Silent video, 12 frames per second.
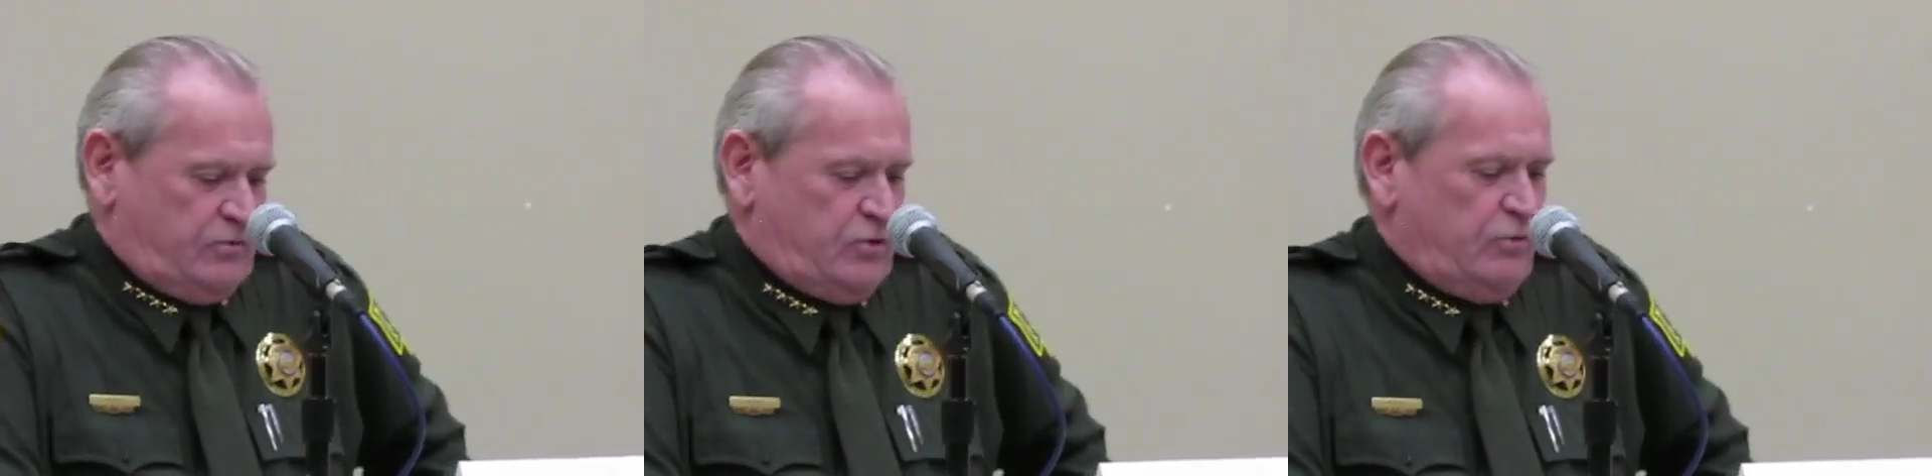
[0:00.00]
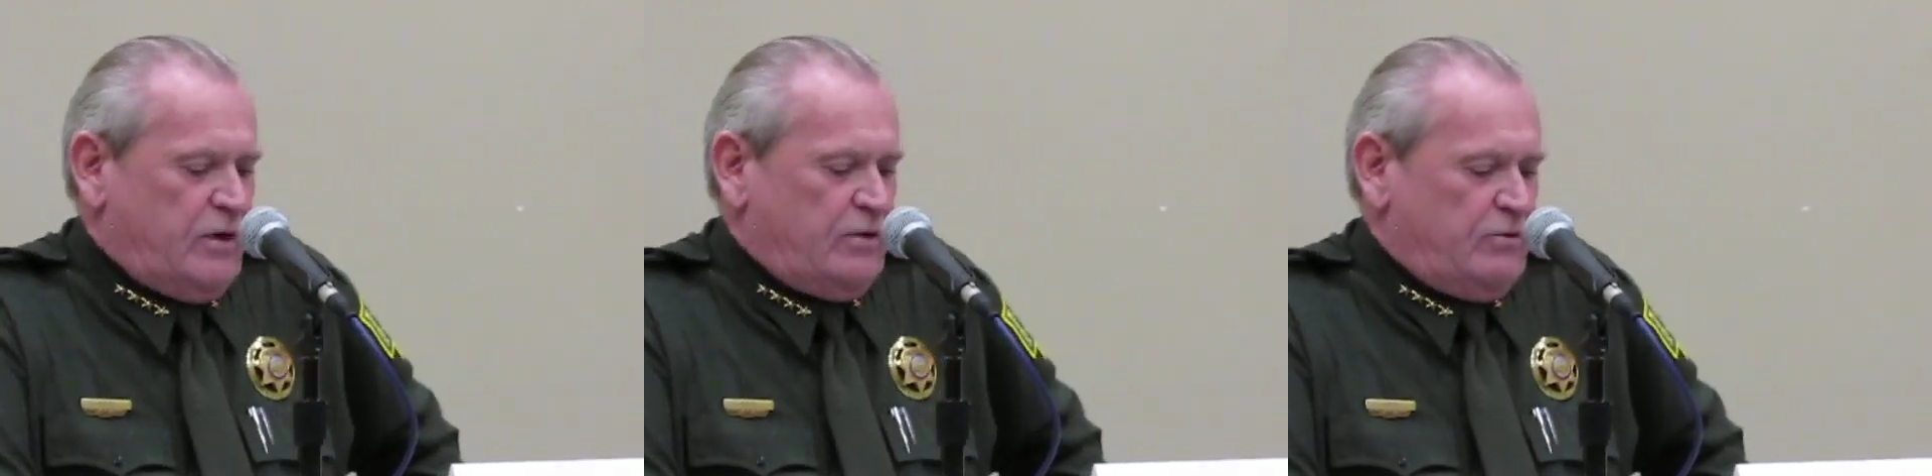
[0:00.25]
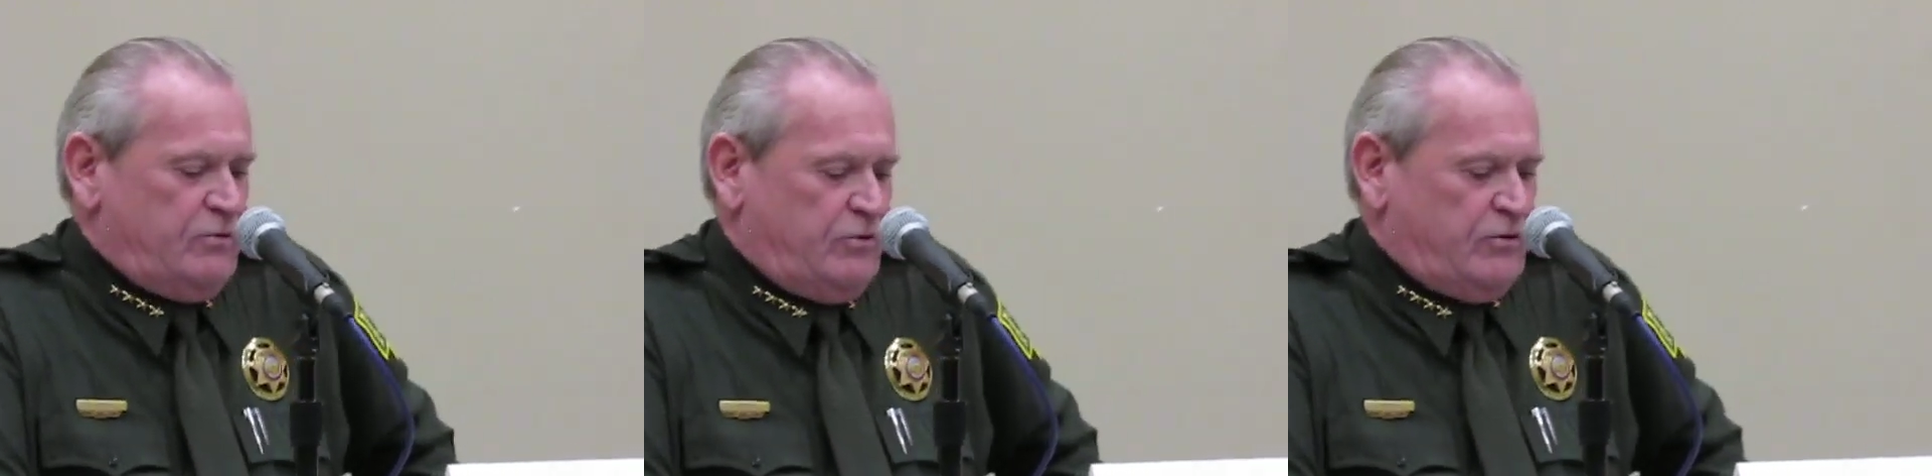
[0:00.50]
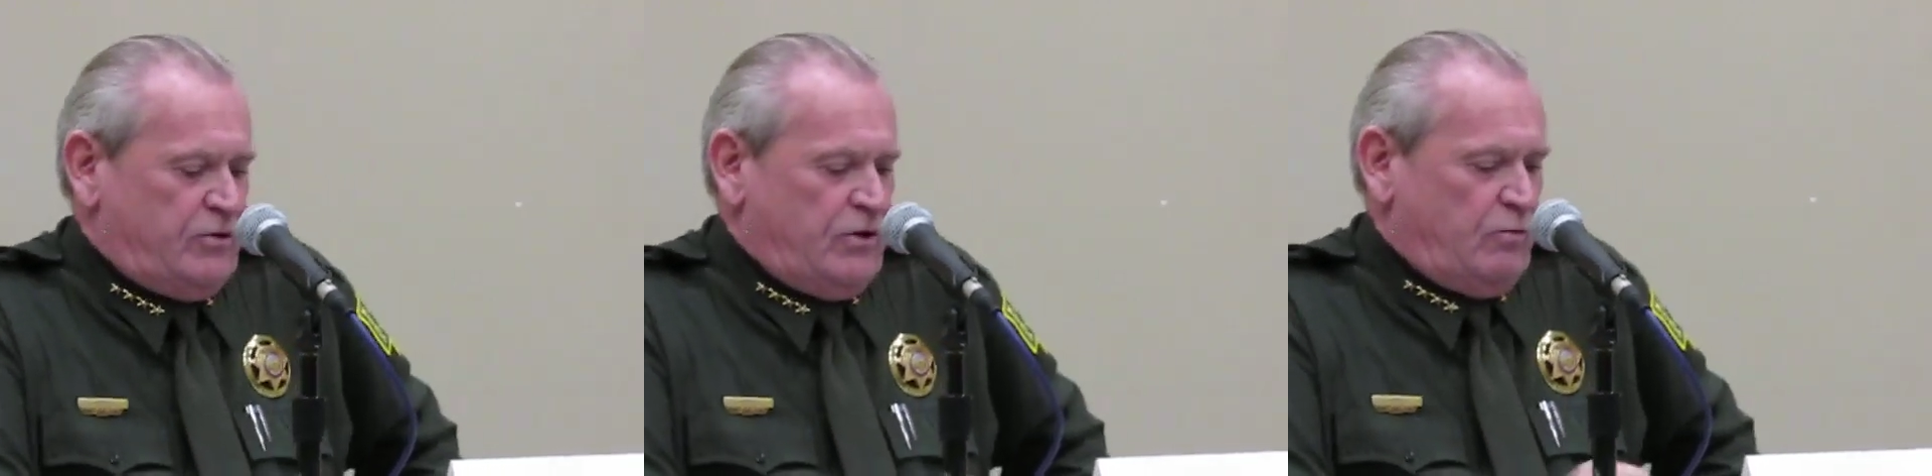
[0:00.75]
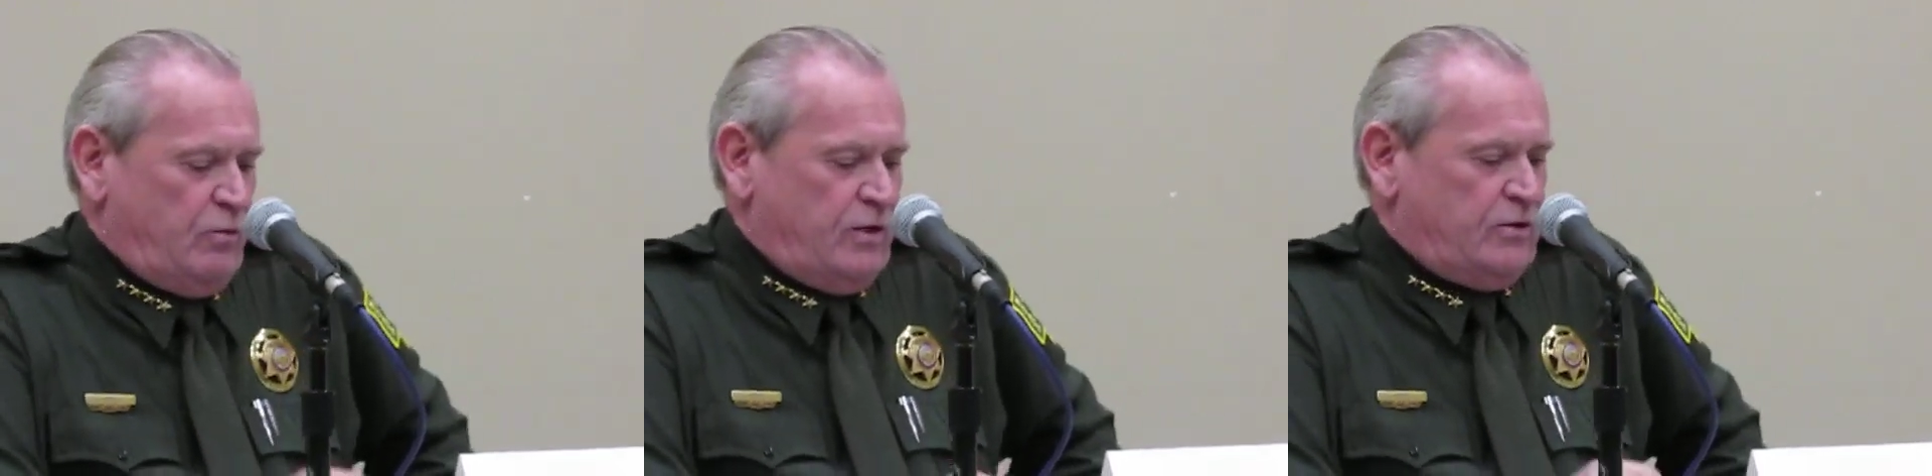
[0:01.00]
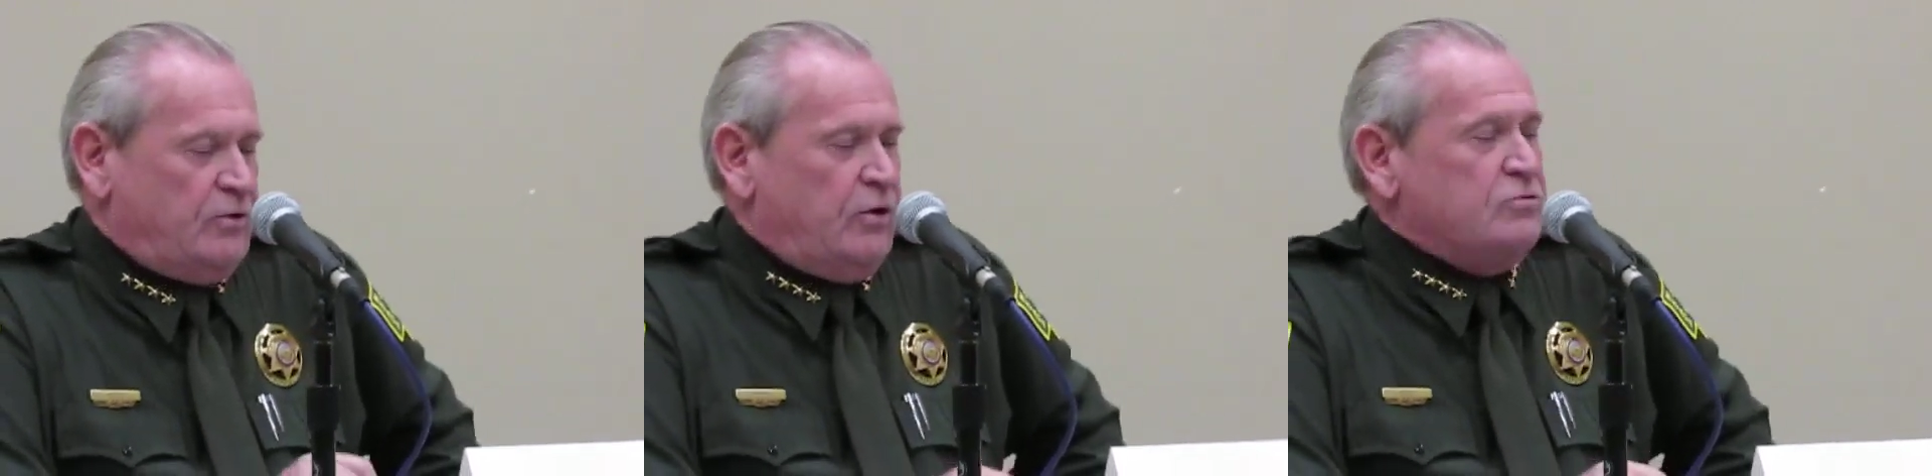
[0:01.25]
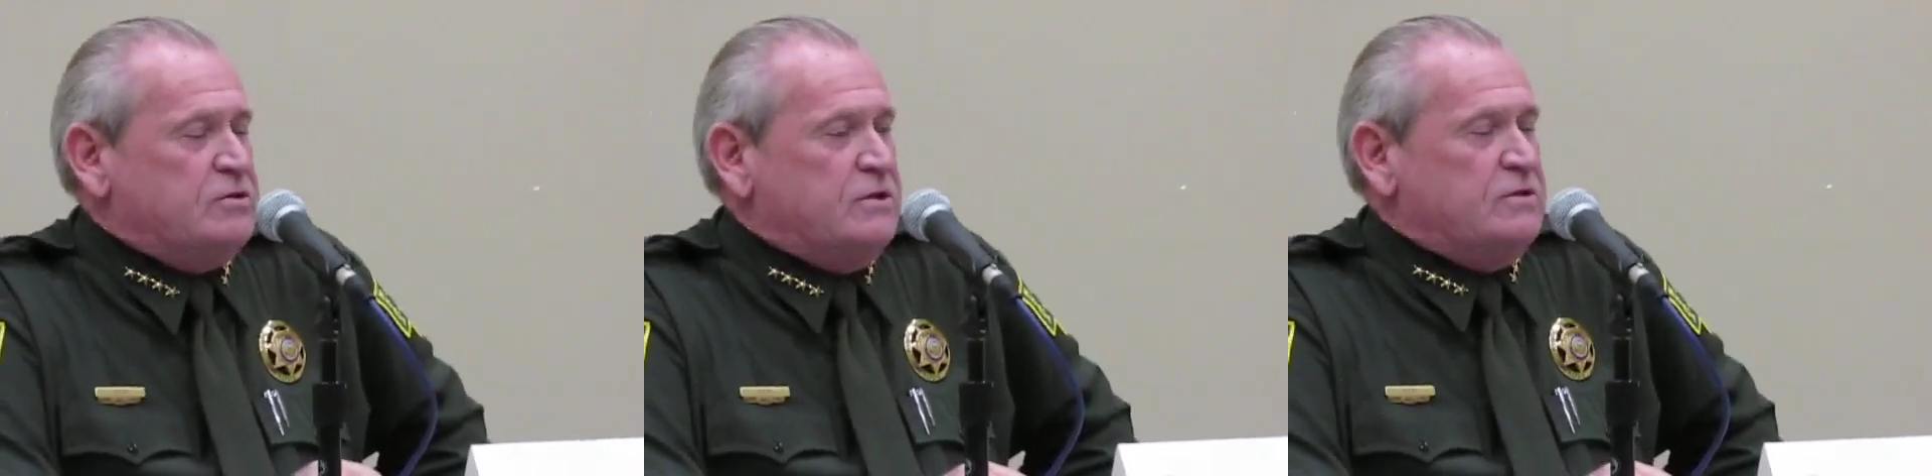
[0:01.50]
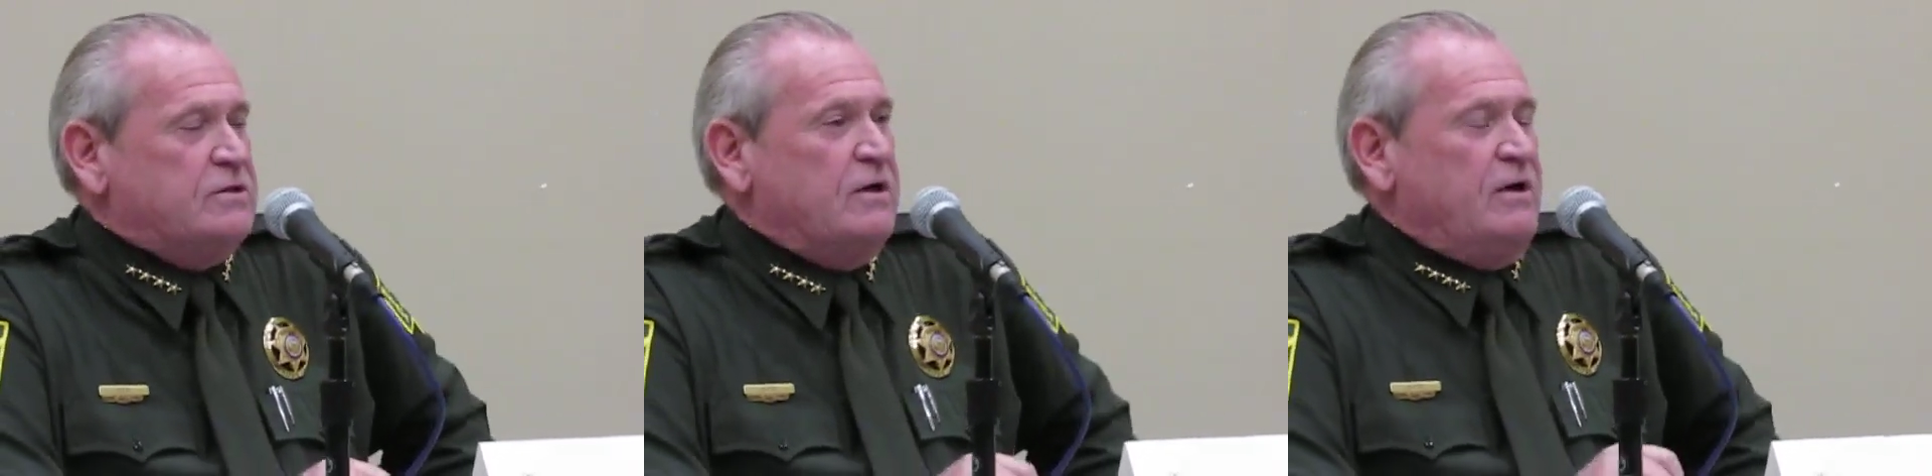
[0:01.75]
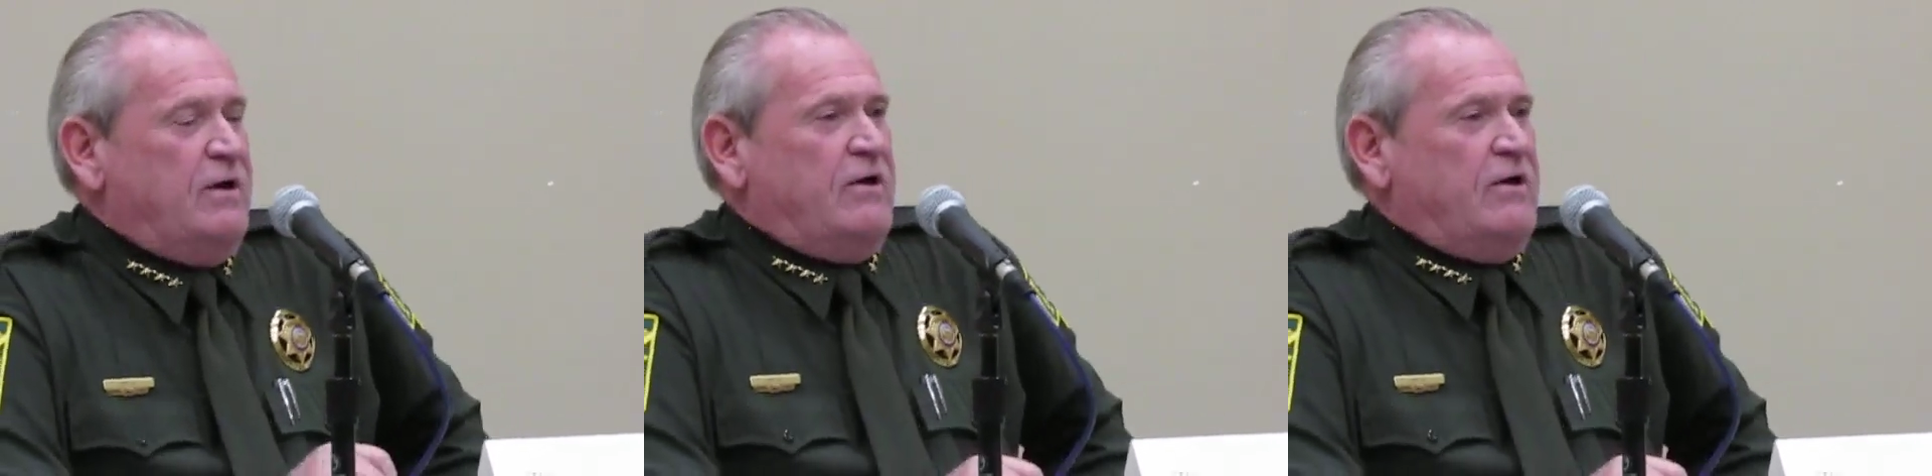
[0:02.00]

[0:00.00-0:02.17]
231 doses